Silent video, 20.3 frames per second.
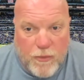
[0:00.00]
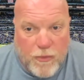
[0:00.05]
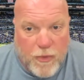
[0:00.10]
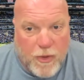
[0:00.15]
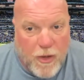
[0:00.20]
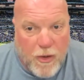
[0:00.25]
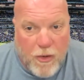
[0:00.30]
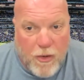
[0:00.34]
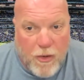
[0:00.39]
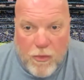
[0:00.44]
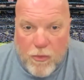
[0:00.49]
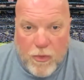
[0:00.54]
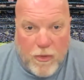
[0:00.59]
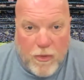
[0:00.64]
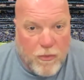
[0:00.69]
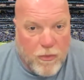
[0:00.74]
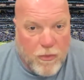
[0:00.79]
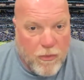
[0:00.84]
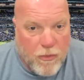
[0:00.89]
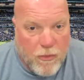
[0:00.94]
We
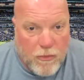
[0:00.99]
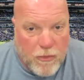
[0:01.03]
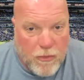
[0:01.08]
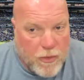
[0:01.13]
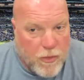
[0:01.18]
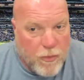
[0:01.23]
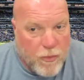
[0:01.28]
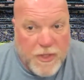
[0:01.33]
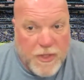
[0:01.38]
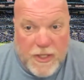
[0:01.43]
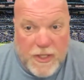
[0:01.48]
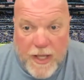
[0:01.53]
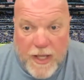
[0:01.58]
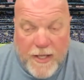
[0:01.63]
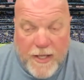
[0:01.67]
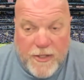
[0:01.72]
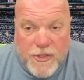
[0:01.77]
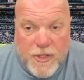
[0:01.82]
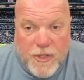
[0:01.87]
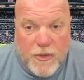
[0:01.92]
we look what we did
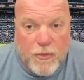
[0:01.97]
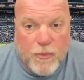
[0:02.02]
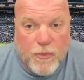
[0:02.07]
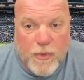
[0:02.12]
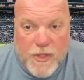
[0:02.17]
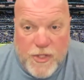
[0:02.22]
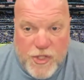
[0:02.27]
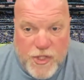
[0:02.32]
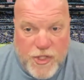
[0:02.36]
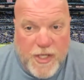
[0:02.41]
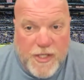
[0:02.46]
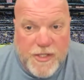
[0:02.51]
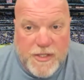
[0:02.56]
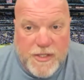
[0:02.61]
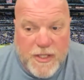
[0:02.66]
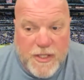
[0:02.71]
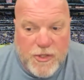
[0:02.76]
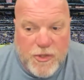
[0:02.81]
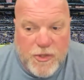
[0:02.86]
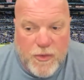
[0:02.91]
last year. We just
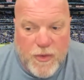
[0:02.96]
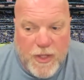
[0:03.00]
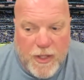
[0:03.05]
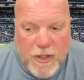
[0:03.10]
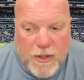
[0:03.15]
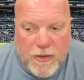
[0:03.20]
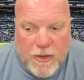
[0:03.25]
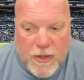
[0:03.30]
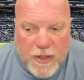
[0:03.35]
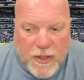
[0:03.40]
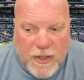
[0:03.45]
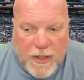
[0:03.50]
need you here.